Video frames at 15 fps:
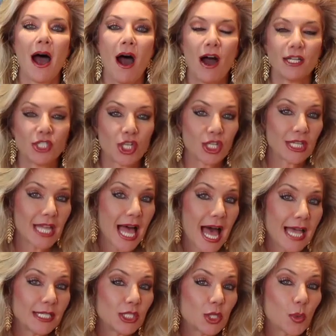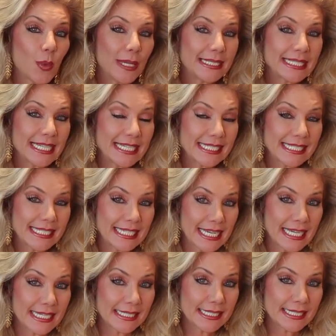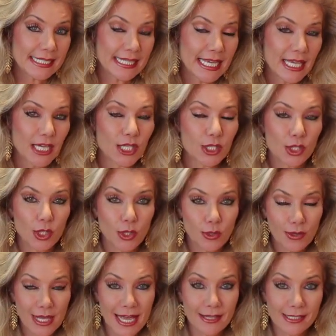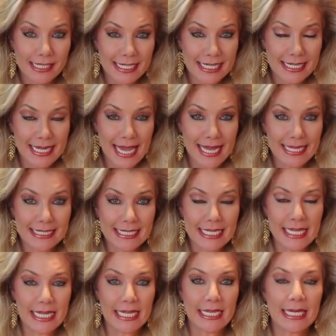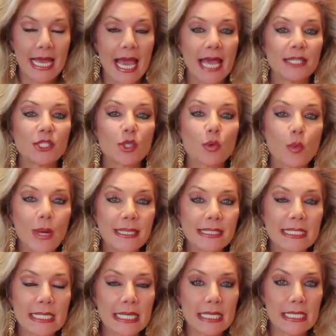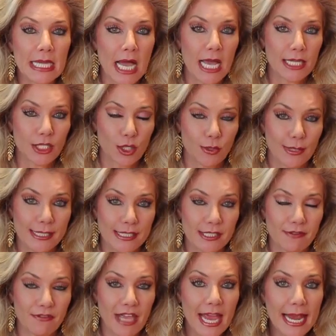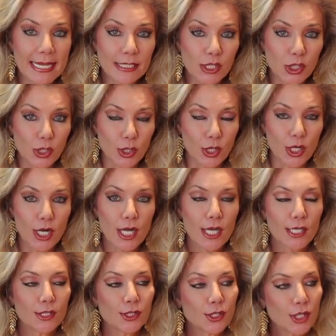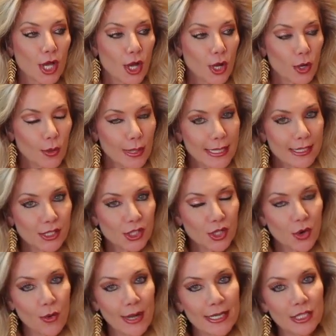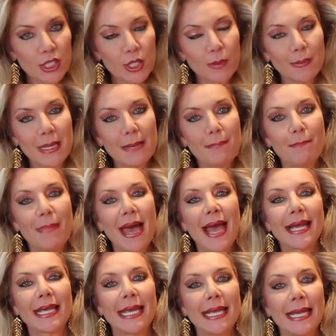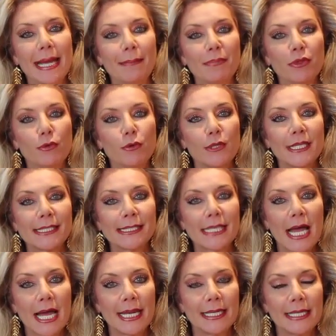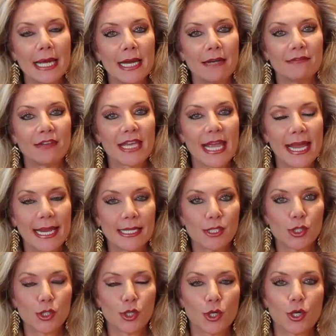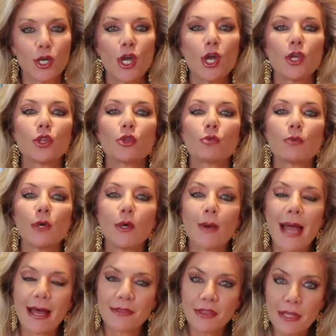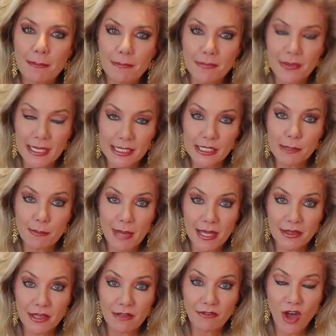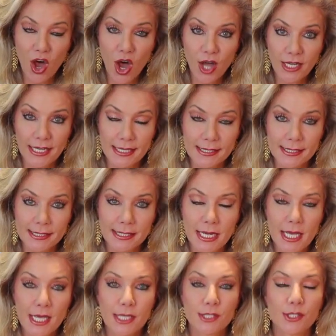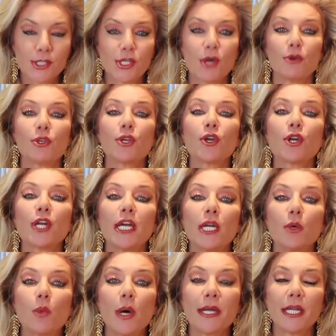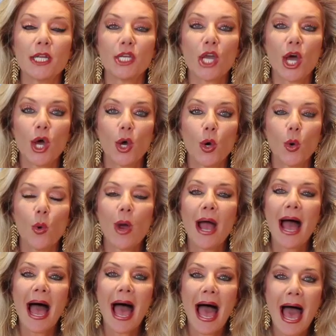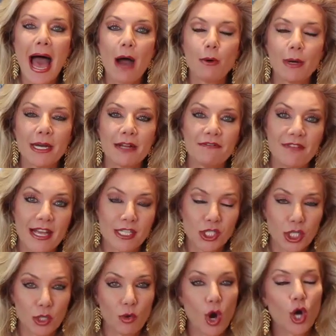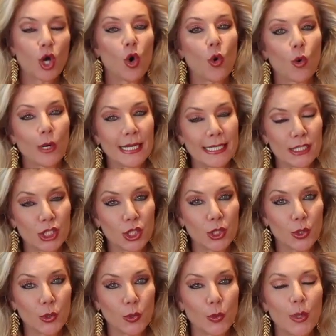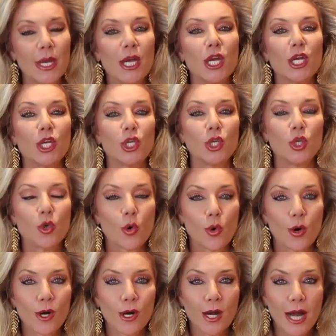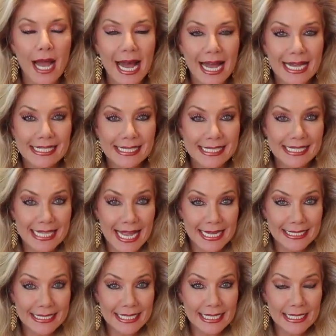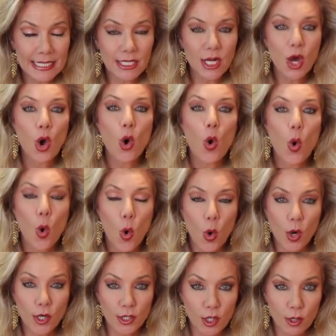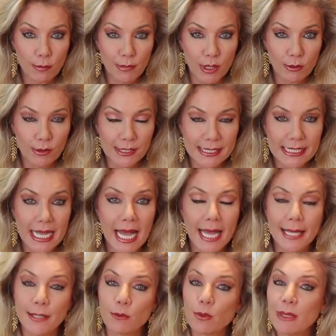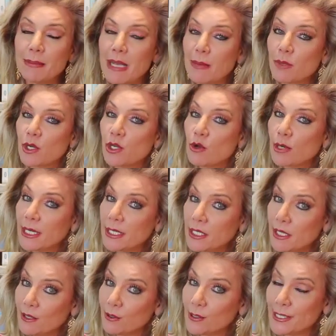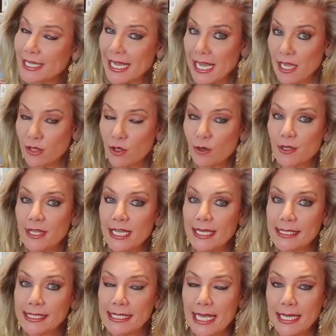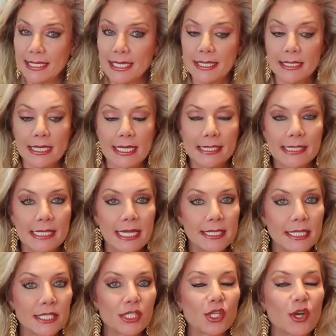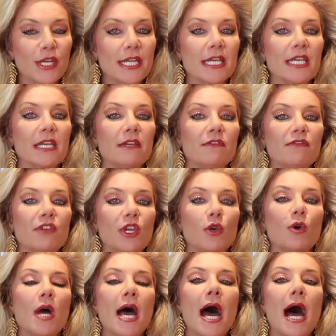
on July 26th, 2018 at 29 degrees of Cancer. So it's going to be backing up through the sign of Cancer throughout this month of August. So you're going to want to know how it affects you according to your ascendant or your moon sign. Remember, you can use either the ascendant. The ascendant's going to give you